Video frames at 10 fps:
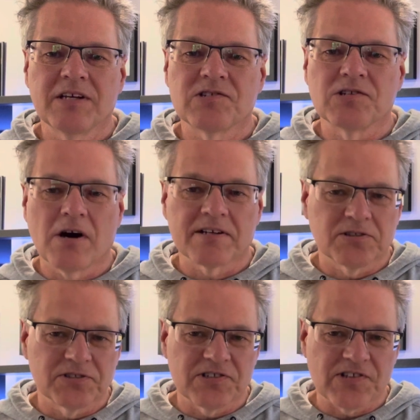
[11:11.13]
is
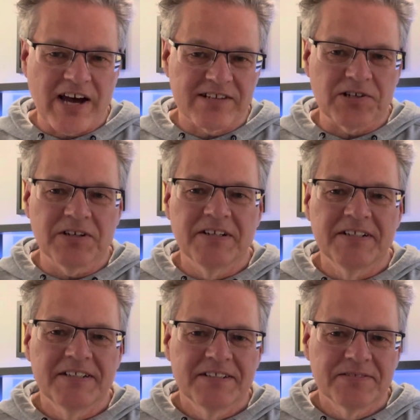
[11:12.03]
Nautical Disaster.
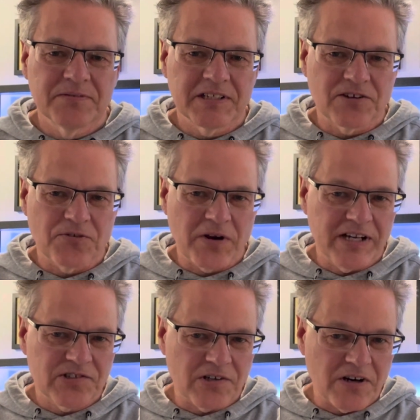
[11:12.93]
What a
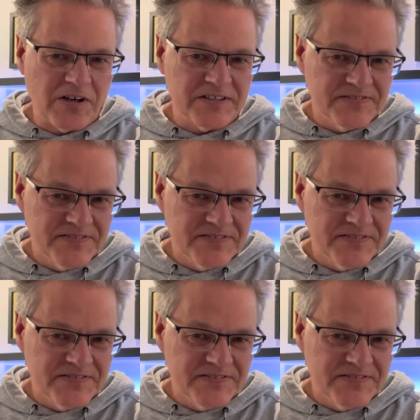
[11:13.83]
great song.